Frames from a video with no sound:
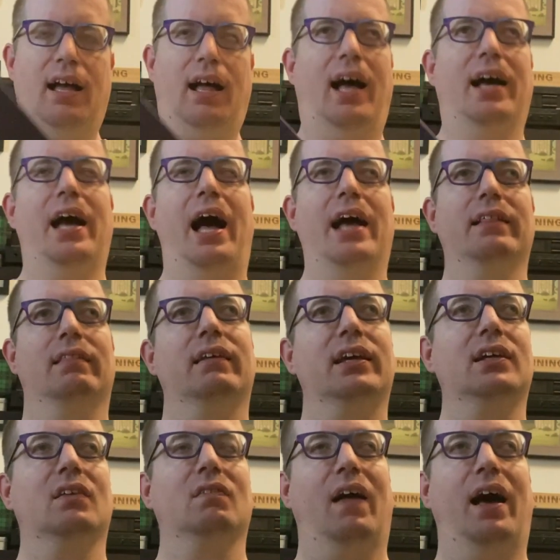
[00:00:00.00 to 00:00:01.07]
I
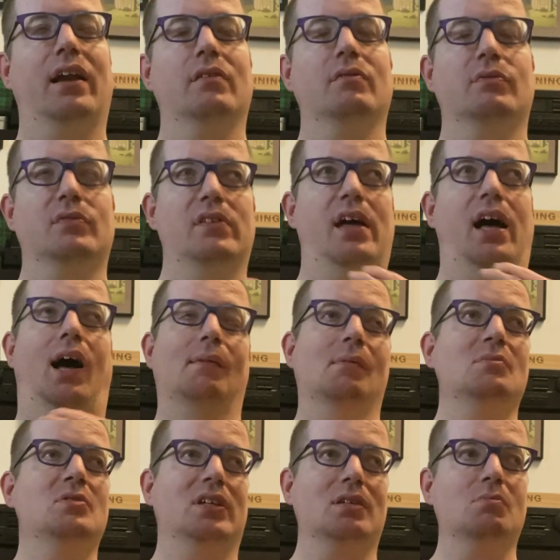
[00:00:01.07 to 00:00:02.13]
think a lot of
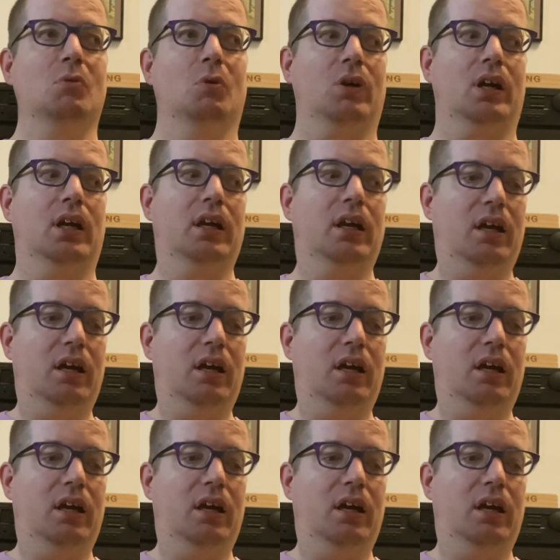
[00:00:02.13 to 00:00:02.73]
albums anymore